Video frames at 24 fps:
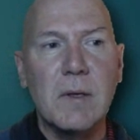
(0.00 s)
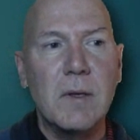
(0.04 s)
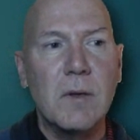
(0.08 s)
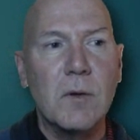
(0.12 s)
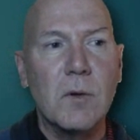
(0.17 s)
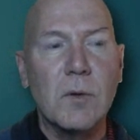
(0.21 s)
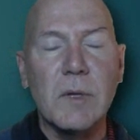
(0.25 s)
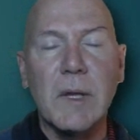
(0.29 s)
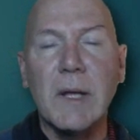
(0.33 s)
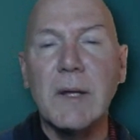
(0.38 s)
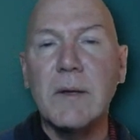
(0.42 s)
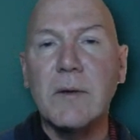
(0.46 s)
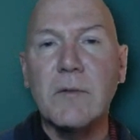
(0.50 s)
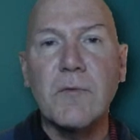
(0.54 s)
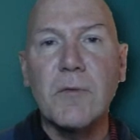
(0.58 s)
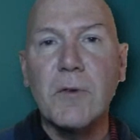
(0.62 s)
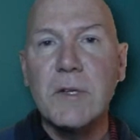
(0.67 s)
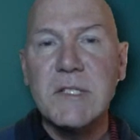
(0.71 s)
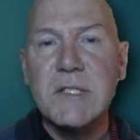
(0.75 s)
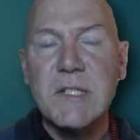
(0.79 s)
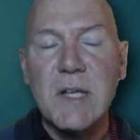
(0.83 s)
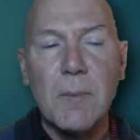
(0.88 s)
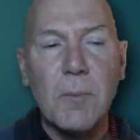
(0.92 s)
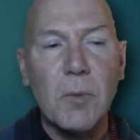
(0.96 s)
you know, like
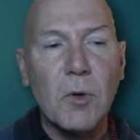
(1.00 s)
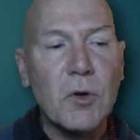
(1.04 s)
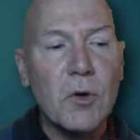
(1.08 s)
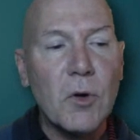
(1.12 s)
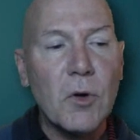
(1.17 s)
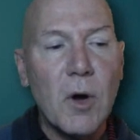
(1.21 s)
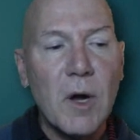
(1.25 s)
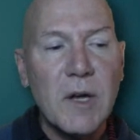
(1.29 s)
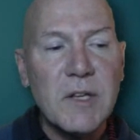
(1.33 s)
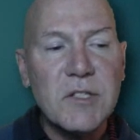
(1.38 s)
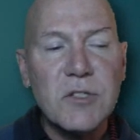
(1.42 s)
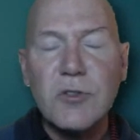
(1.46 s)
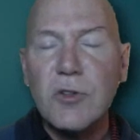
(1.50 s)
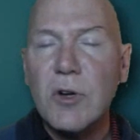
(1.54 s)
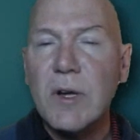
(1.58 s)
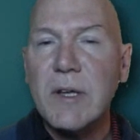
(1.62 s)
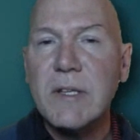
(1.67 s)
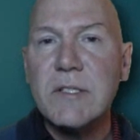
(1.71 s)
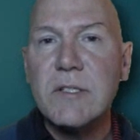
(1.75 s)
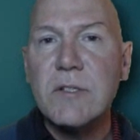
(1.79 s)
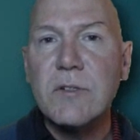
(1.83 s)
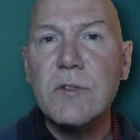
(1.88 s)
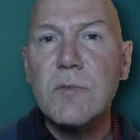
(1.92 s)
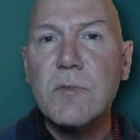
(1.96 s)
for example, cross
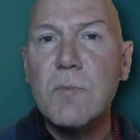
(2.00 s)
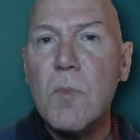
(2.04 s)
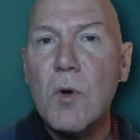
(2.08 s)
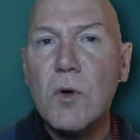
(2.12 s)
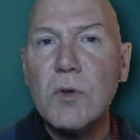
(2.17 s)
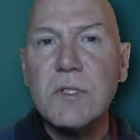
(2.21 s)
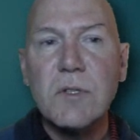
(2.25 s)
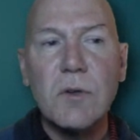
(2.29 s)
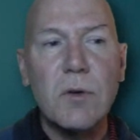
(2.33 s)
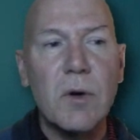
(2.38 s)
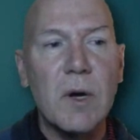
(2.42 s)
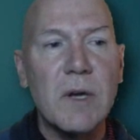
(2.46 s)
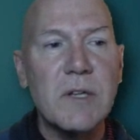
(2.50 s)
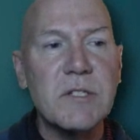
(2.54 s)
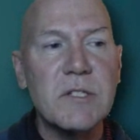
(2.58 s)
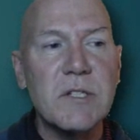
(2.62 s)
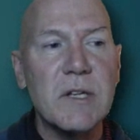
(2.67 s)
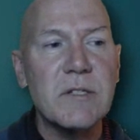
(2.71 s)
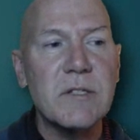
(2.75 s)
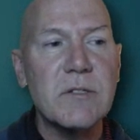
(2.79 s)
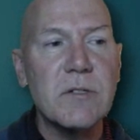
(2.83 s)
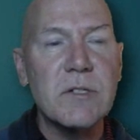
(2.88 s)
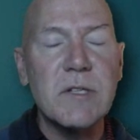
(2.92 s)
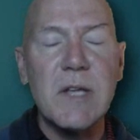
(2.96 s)
dressers, most cross
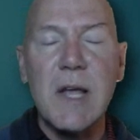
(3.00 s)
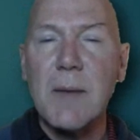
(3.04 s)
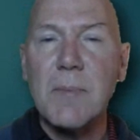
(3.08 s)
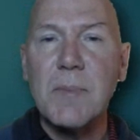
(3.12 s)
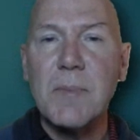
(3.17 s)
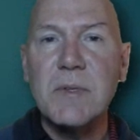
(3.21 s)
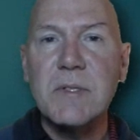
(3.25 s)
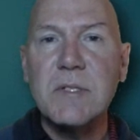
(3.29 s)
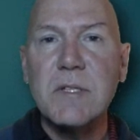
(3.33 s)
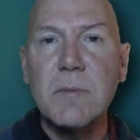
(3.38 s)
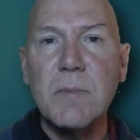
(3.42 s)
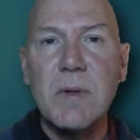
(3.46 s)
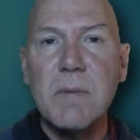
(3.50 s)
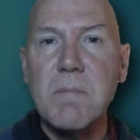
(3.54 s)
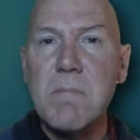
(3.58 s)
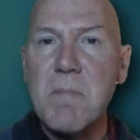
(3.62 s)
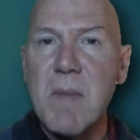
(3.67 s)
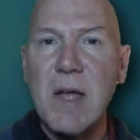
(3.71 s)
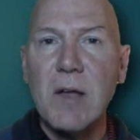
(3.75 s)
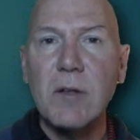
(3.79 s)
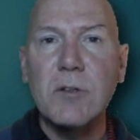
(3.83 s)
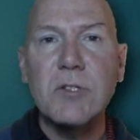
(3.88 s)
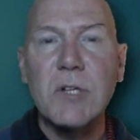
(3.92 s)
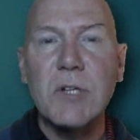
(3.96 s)
dressers happen to be
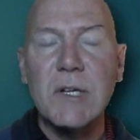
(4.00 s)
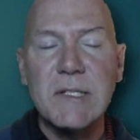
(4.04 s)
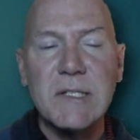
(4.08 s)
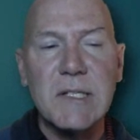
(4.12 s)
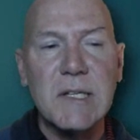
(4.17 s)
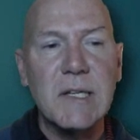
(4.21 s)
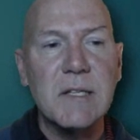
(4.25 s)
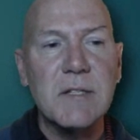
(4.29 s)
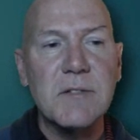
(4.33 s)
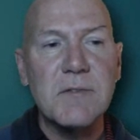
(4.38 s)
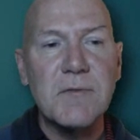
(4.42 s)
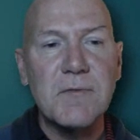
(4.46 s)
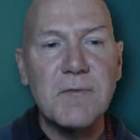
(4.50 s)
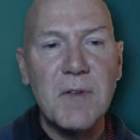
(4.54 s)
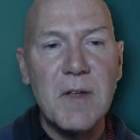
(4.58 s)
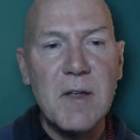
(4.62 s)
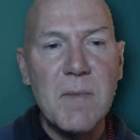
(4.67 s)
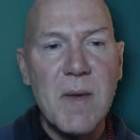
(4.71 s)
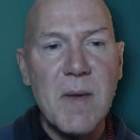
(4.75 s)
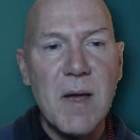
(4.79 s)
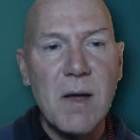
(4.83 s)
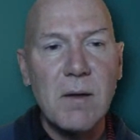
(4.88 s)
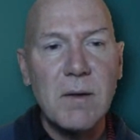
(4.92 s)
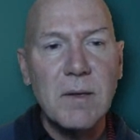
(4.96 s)
male dressing as
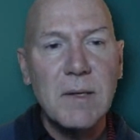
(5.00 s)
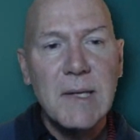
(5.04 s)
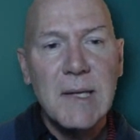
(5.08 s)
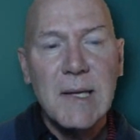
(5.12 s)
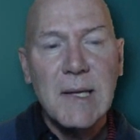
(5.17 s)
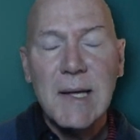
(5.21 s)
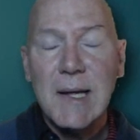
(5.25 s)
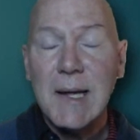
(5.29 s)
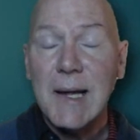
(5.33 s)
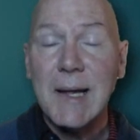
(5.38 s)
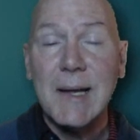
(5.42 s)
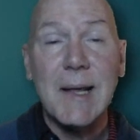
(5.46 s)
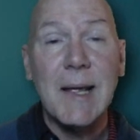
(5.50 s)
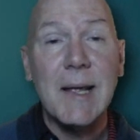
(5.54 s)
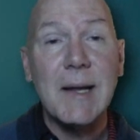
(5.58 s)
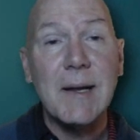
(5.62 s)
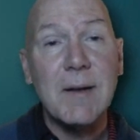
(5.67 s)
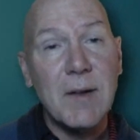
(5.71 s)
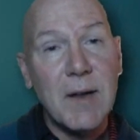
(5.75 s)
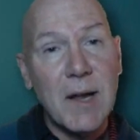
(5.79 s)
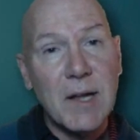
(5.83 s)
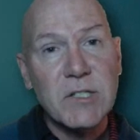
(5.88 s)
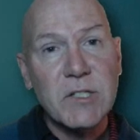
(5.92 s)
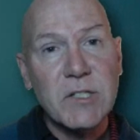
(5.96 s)
female,
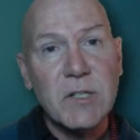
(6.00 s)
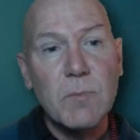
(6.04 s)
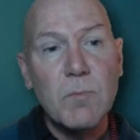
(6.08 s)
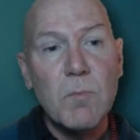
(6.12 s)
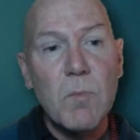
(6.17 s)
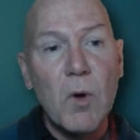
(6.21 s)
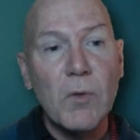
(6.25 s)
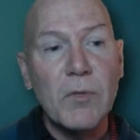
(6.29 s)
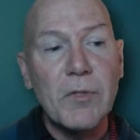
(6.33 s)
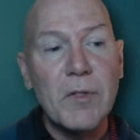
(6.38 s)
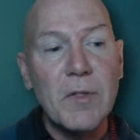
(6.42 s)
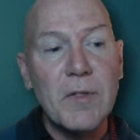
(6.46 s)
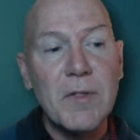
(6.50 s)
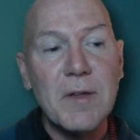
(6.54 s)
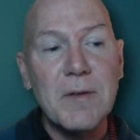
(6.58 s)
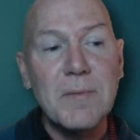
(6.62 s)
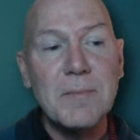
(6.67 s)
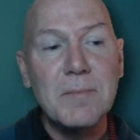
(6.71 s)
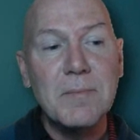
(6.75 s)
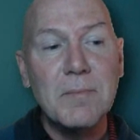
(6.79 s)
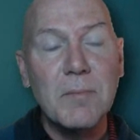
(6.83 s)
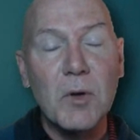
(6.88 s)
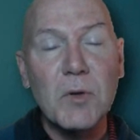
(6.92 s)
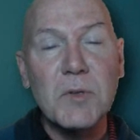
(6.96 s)
and, and actually most of
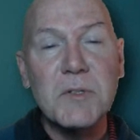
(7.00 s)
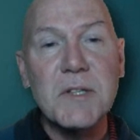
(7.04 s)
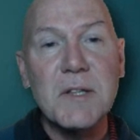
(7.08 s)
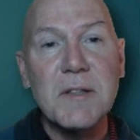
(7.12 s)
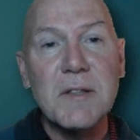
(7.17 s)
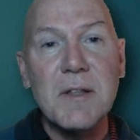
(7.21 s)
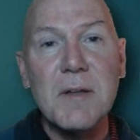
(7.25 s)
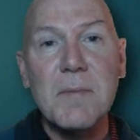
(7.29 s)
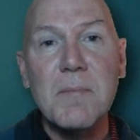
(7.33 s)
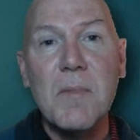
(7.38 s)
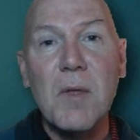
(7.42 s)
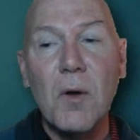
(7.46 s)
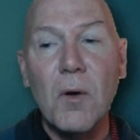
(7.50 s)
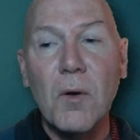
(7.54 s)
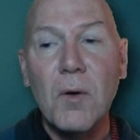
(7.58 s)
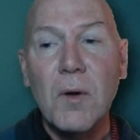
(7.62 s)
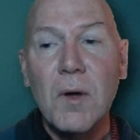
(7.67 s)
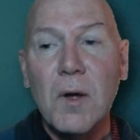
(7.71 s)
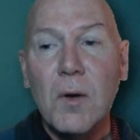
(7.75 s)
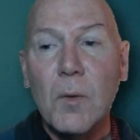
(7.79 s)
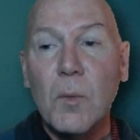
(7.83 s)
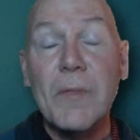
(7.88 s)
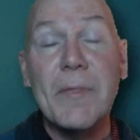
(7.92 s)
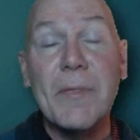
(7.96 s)
them, most of them though,
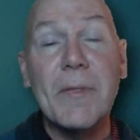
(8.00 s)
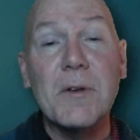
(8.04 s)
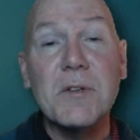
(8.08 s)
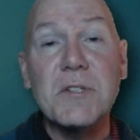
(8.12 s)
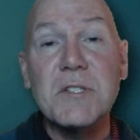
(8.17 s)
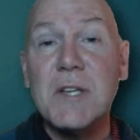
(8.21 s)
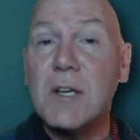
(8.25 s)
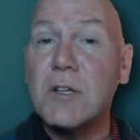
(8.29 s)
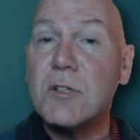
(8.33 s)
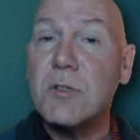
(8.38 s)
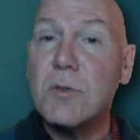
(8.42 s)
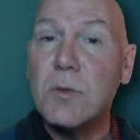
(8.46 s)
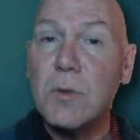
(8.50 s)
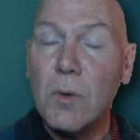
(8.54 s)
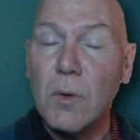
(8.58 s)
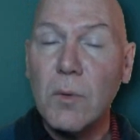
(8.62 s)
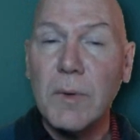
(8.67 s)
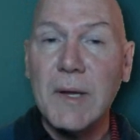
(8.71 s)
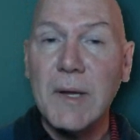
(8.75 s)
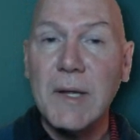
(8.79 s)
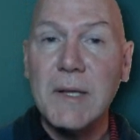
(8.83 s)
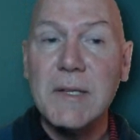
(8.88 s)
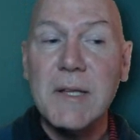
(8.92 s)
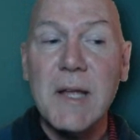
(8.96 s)
with their sexual
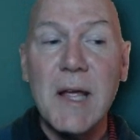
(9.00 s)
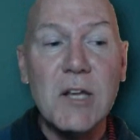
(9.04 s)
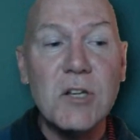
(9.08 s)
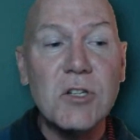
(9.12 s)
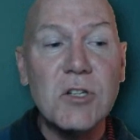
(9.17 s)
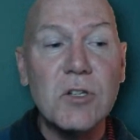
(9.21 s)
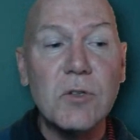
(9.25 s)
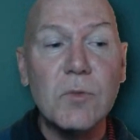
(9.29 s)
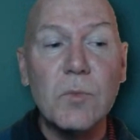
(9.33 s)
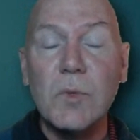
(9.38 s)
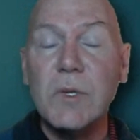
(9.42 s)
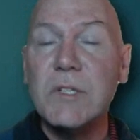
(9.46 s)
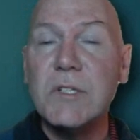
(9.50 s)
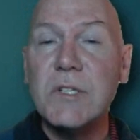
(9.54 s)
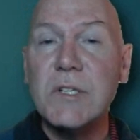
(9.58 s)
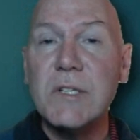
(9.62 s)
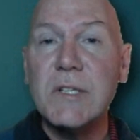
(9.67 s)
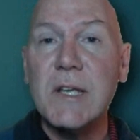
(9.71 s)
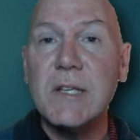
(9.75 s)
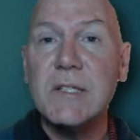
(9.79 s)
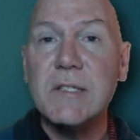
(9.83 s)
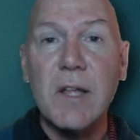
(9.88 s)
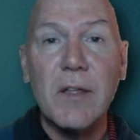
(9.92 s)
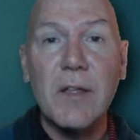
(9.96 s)
orientation, which
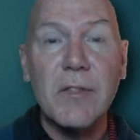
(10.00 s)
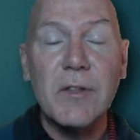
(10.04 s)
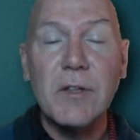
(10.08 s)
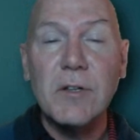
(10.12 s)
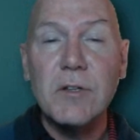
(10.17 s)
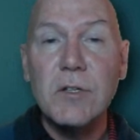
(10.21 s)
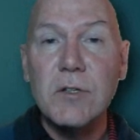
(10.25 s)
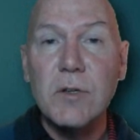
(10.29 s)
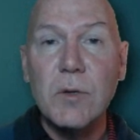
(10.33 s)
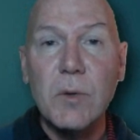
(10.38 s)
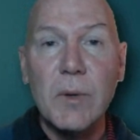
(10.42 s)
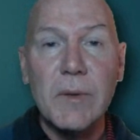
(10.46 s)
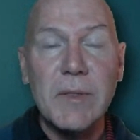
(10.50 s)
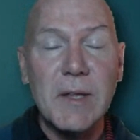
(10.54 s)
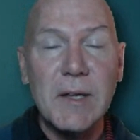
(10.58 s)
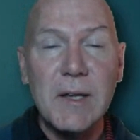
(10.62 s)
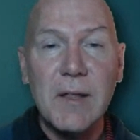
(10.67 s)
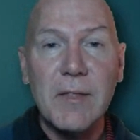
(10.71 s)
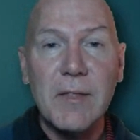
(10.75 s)
is has nothing to do with